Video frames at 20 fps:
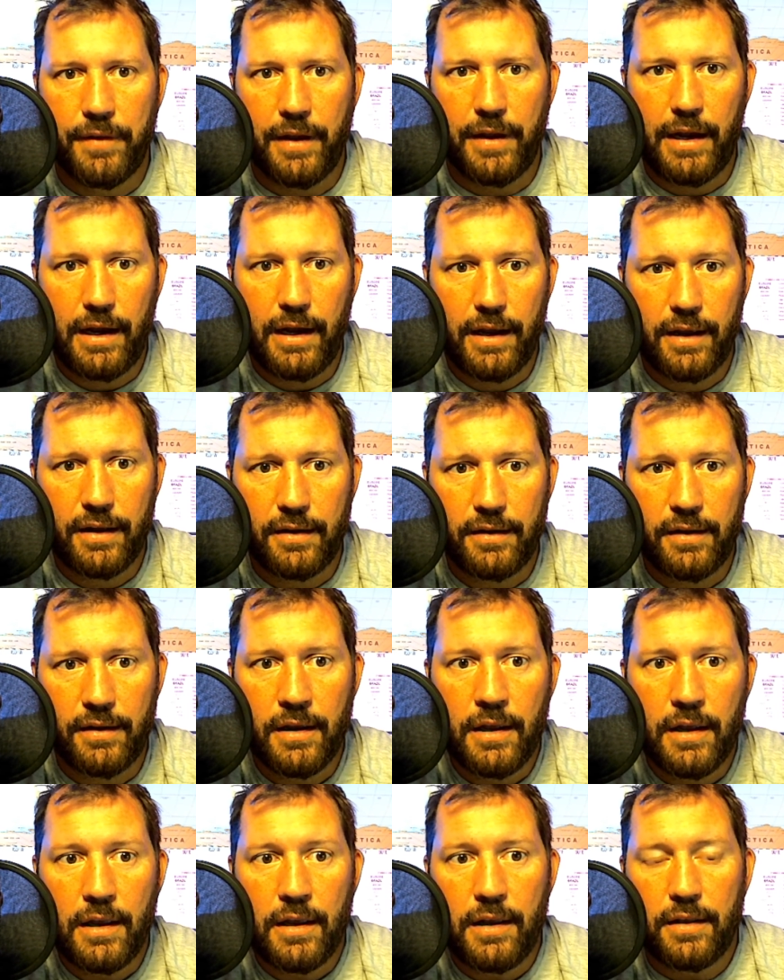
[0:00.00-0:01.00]
And
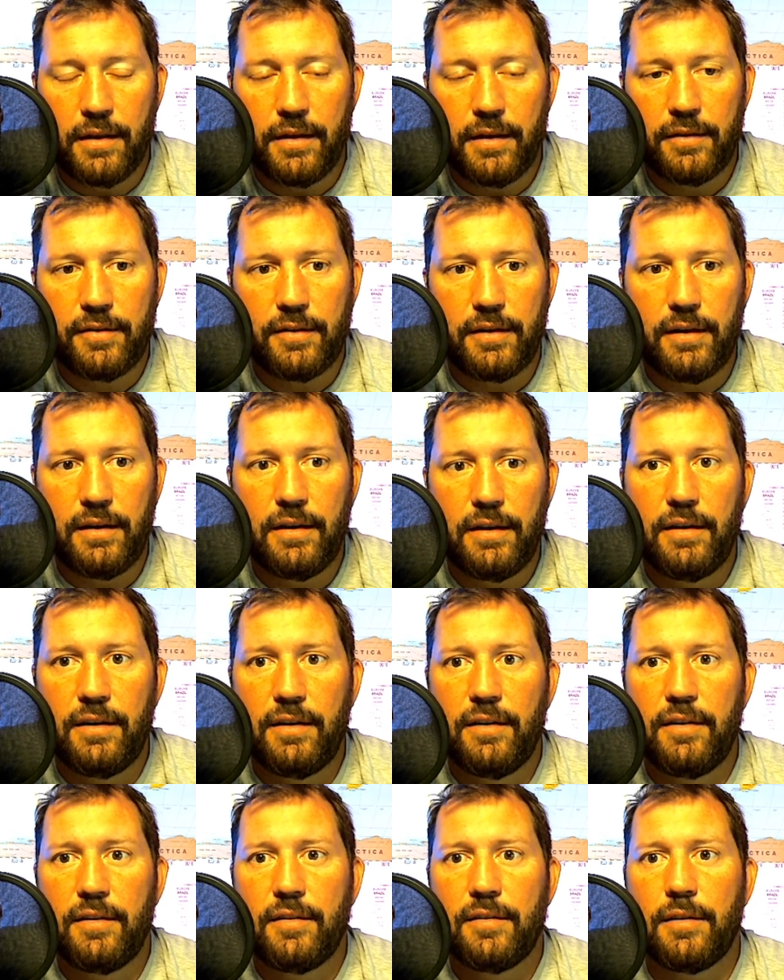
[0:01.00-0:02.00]
this
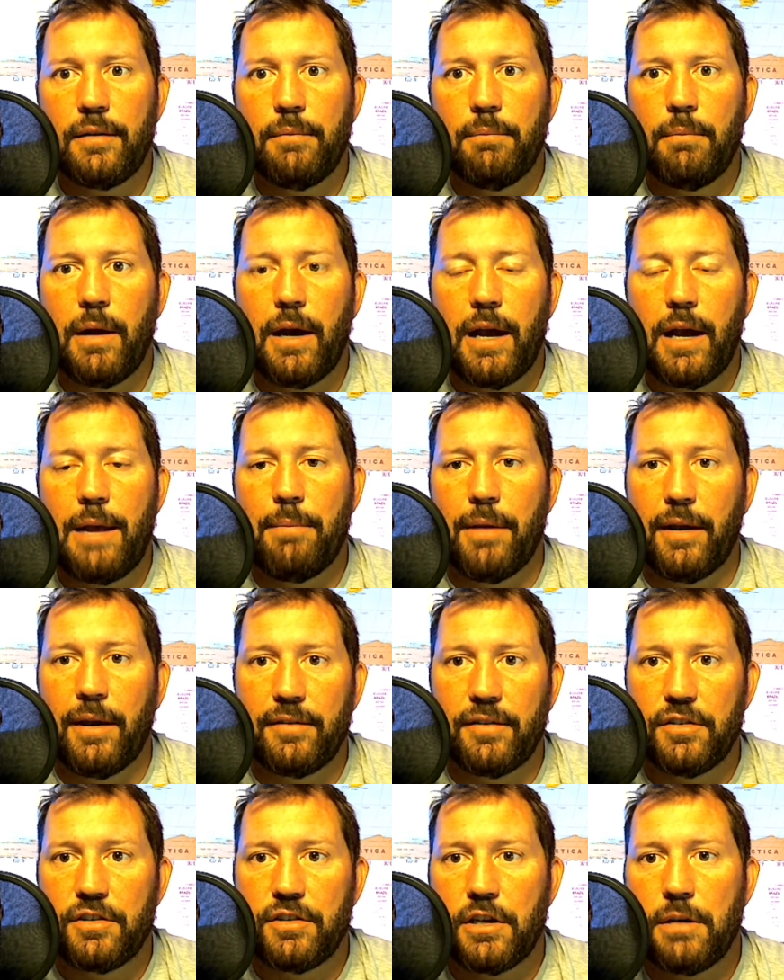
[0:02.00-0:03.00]
is my
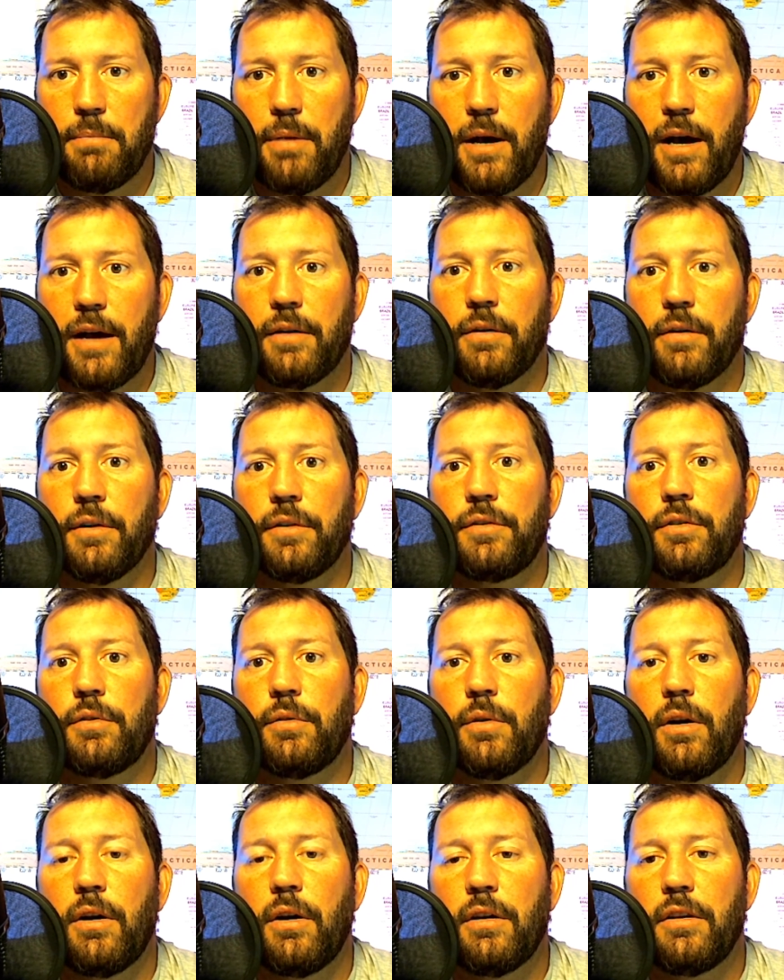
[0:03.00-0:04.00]
message in a bottle
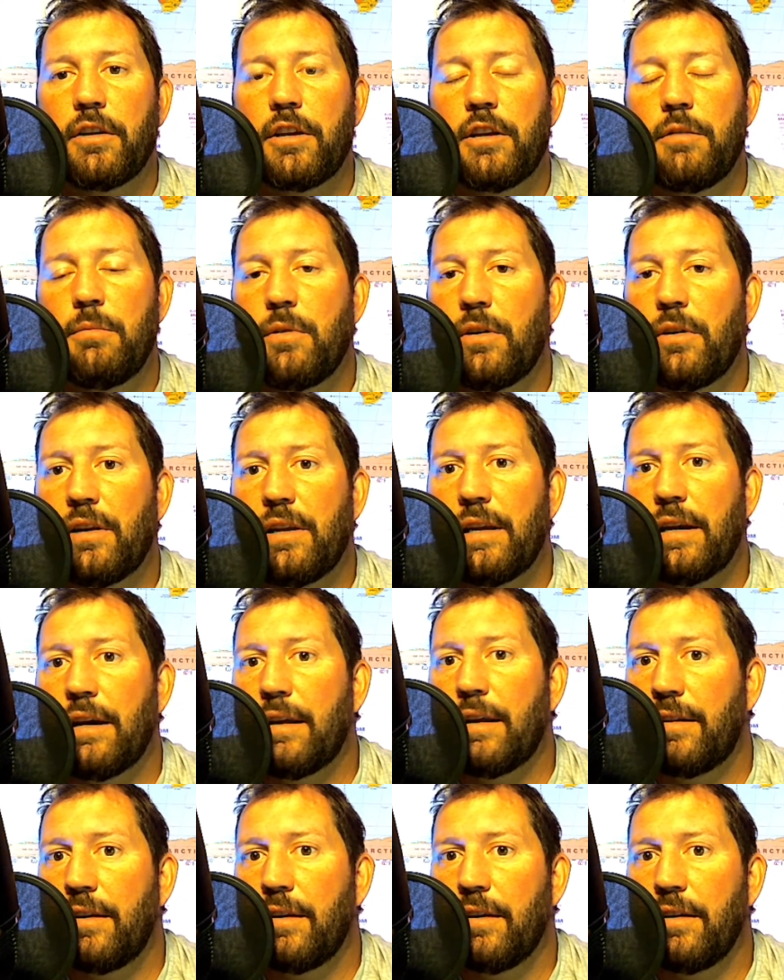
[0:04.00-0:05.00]
to all the community
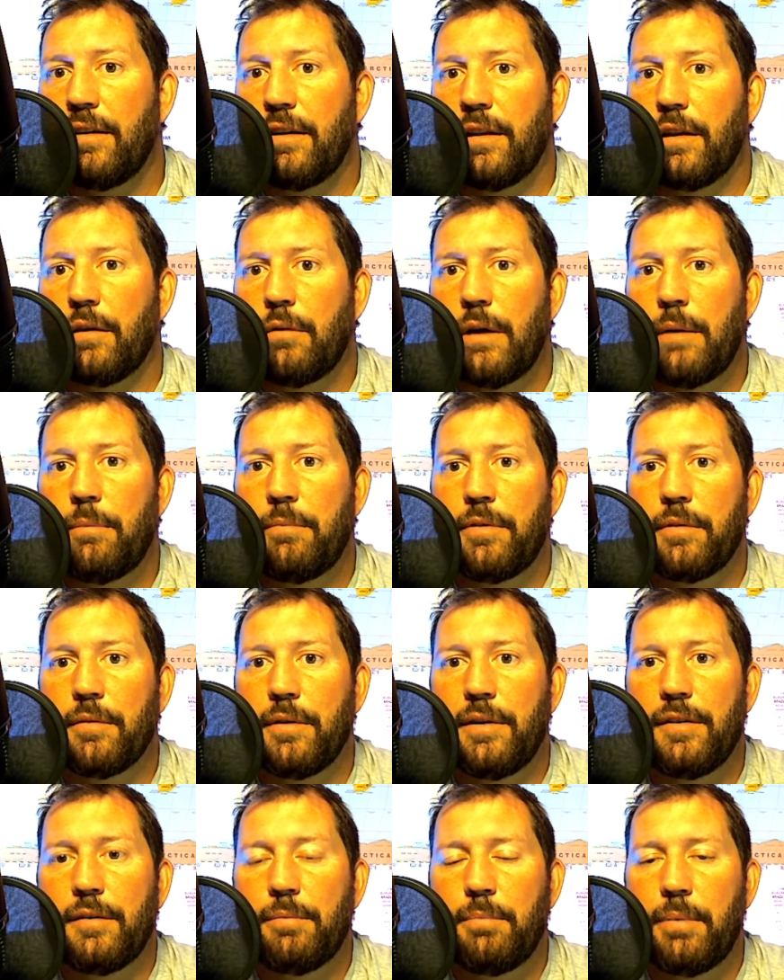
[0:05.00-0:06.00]
out there in the
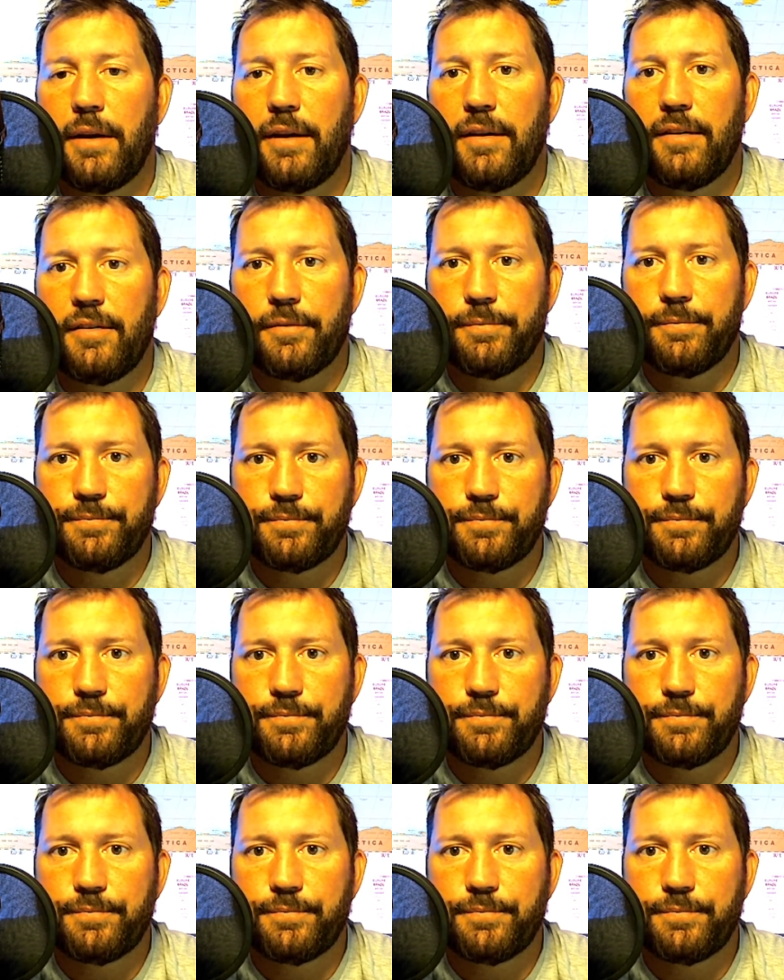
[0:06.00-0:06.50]
Web3 space.